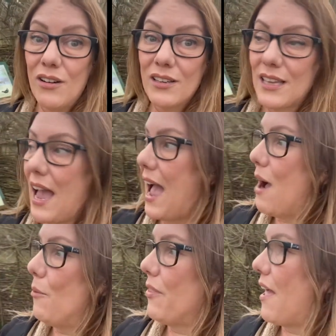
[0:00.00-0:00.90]
get
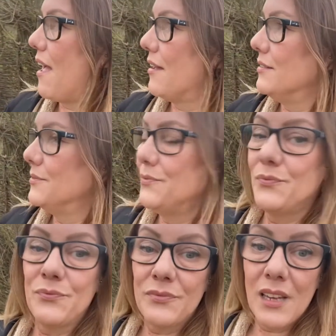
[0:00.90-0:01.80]
out there.
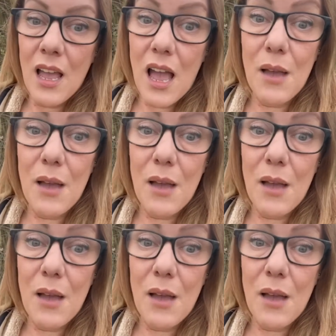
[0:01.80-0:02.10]
I'm